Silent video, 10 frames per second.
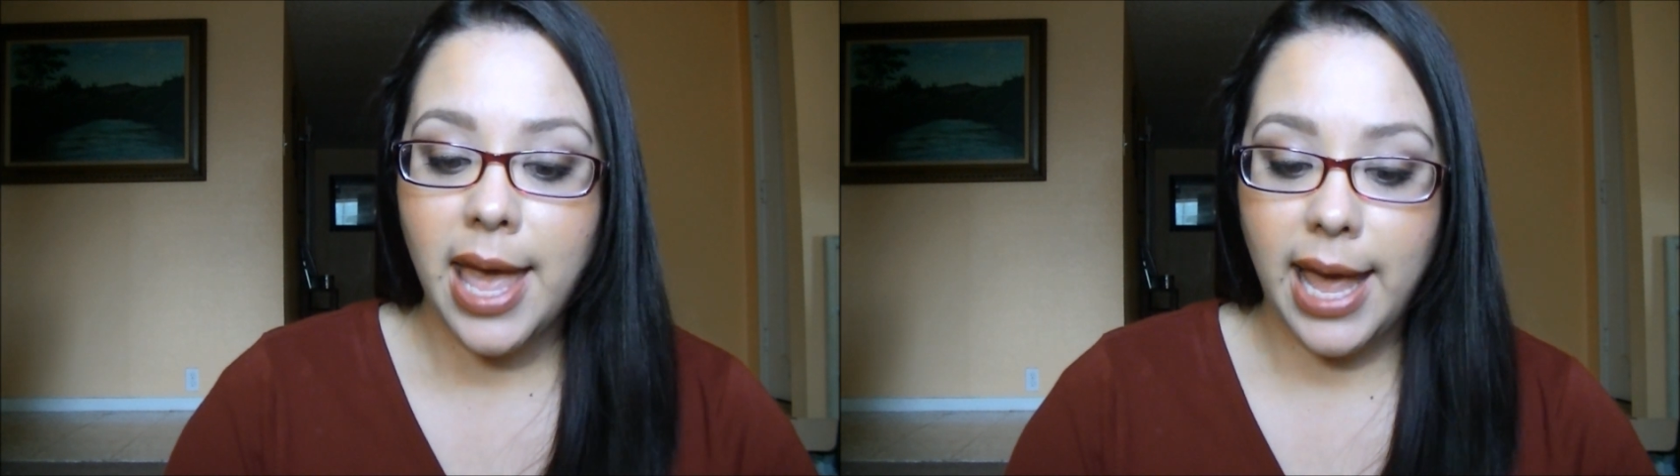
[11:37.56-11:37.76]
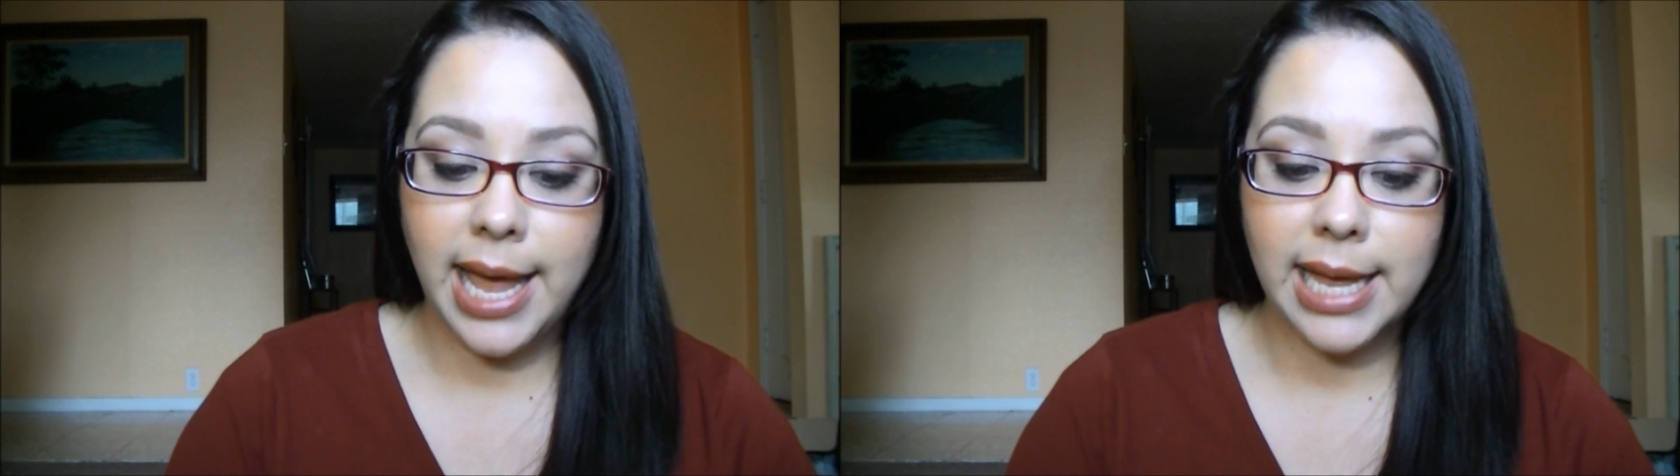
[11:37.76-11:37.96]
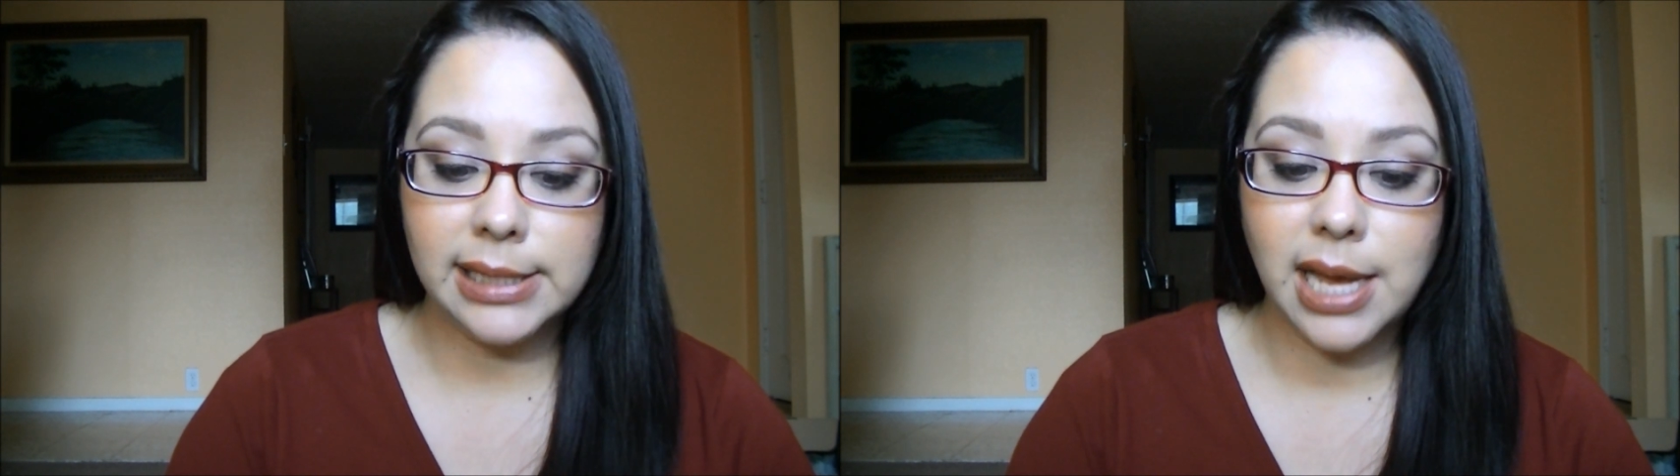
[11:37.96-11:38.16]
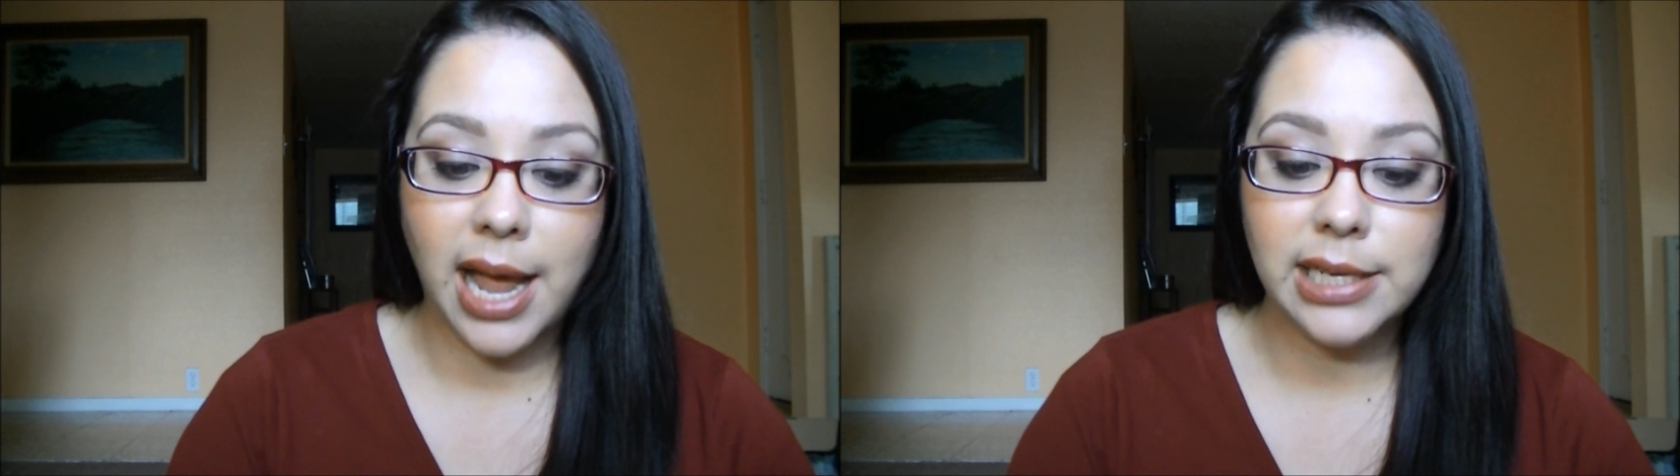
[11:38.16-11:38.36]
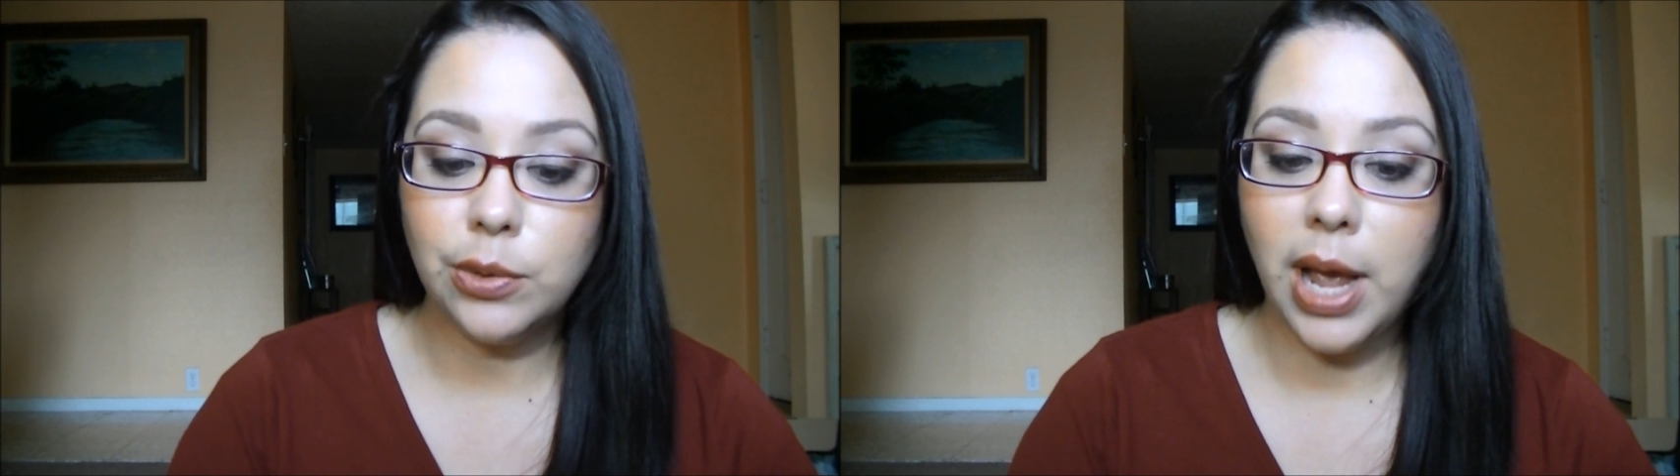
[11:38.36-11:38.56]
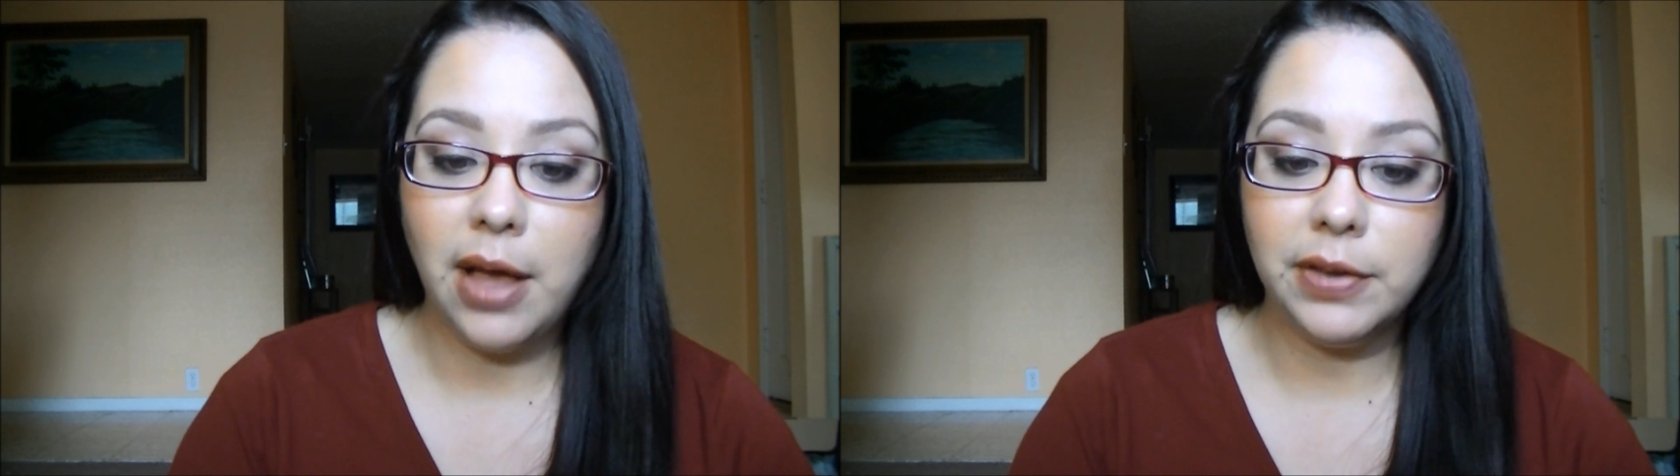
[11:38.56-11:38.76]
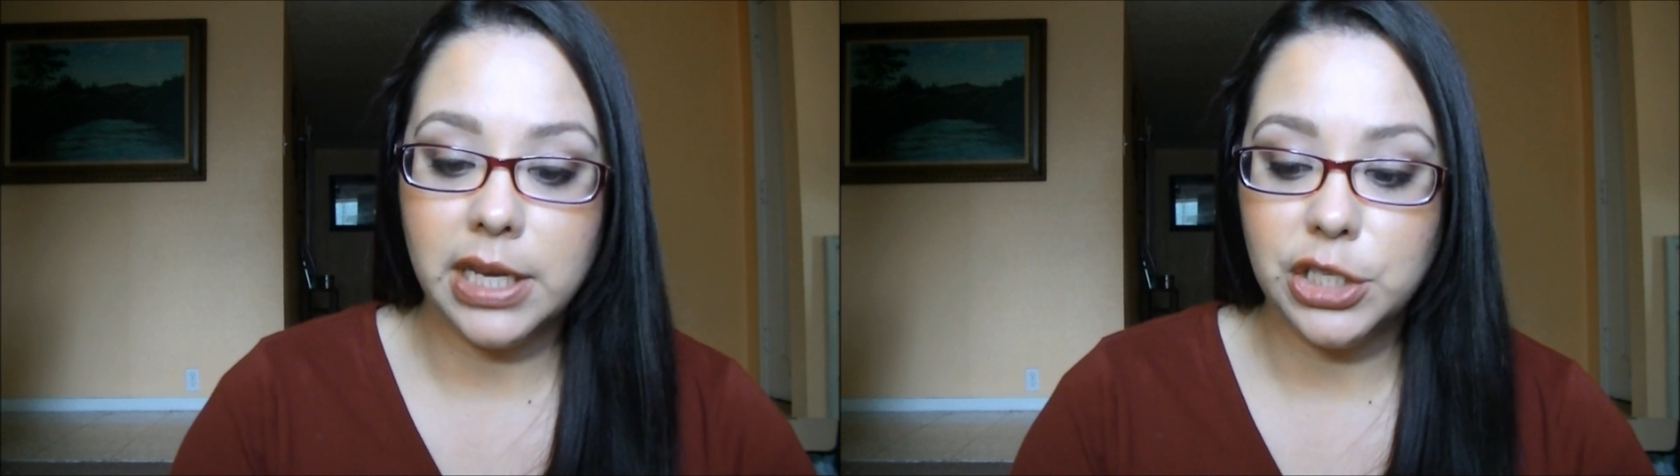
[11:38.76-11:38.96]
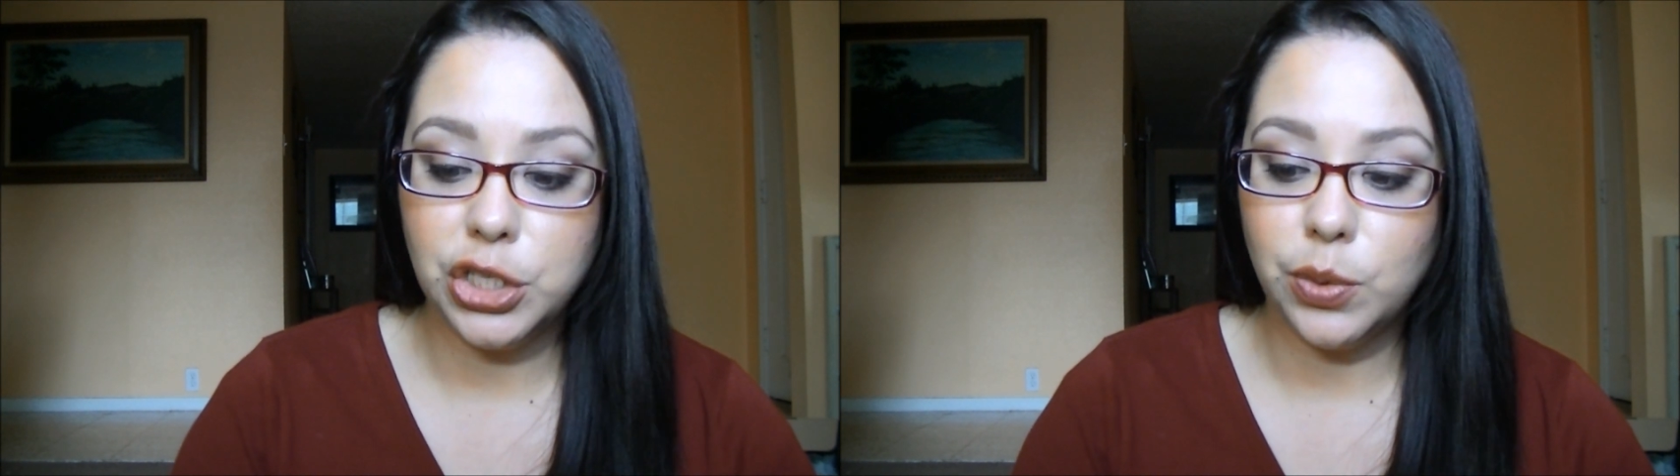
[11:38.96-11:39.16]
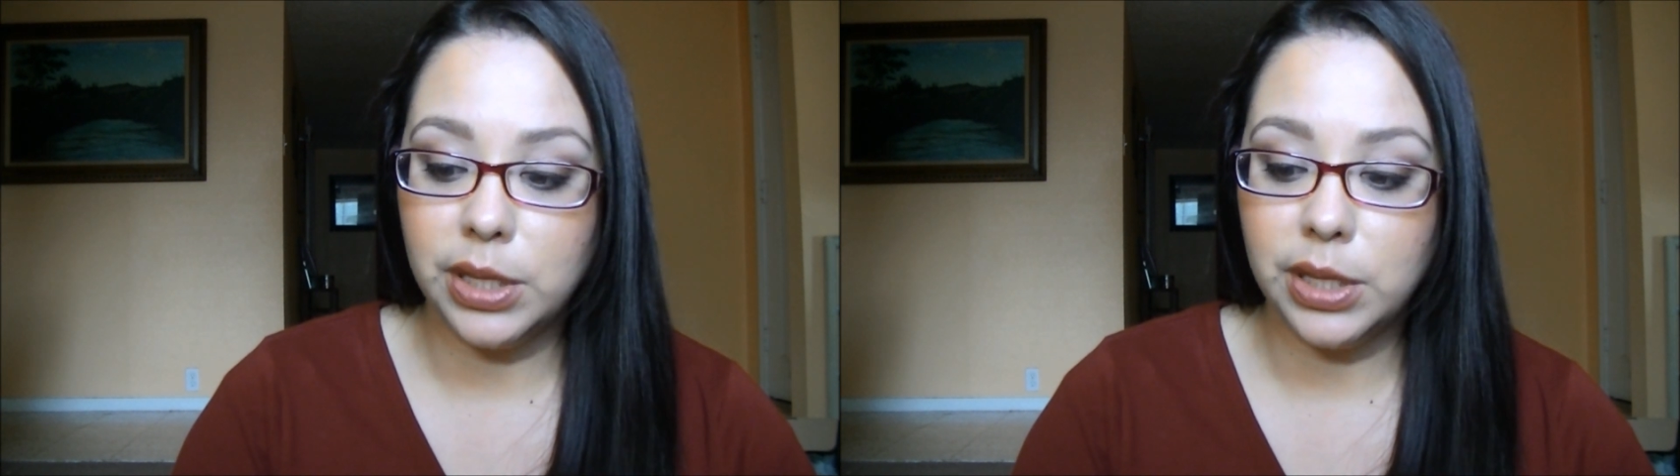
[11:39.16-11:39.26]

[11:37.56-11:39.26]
And I don't have an issue